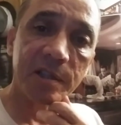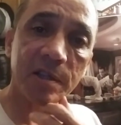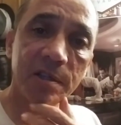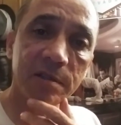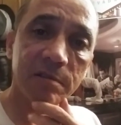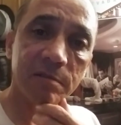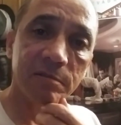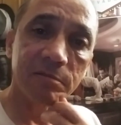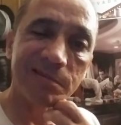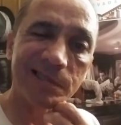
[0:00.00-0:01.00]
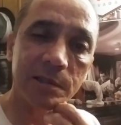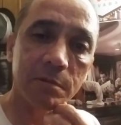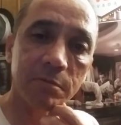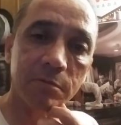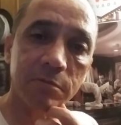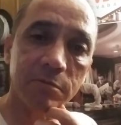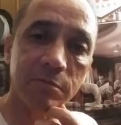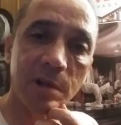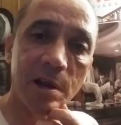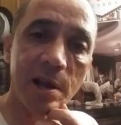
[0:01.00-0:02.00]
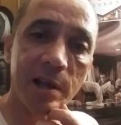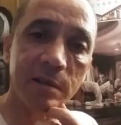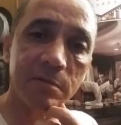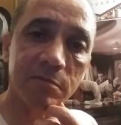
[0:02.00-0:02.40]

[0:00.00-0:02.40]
there. Alright.